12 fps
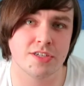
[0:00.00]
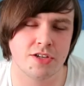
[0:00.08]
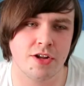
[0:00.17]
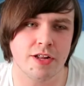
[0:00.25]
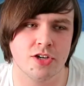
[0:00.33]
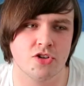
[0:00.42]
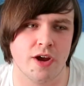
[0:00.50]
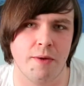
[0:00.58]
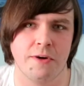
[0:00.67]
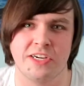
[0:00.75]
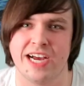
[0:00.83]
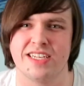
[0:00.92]
there's another trait
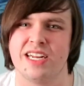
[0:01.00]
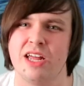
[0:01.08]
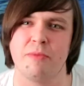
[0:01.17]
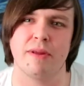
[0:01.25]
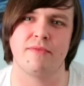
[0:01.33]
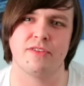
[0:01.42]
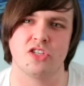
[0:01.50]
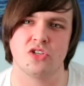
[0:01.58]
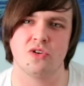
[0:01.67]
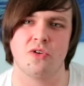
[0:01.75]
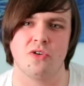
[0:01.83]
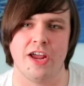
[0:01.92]
which has a little bit of a
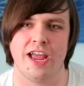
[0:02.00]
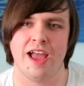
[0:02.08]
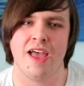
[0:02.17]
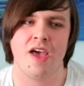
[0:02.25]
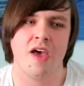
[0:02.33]
story.